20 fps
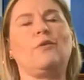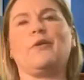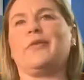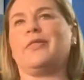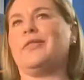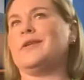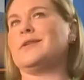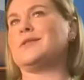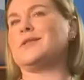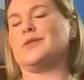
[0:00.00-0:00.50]
or
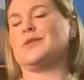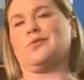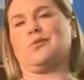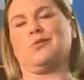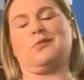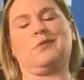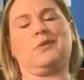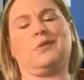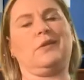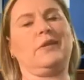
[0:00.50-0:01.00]
this is
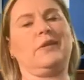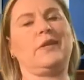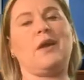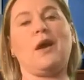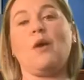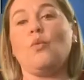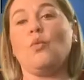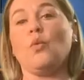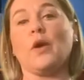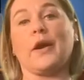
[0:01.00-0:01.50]
really
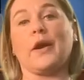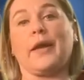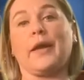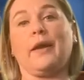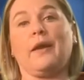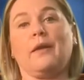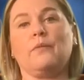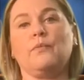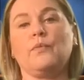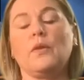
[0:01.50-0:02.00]
not
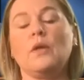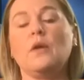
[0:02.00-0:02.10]
working.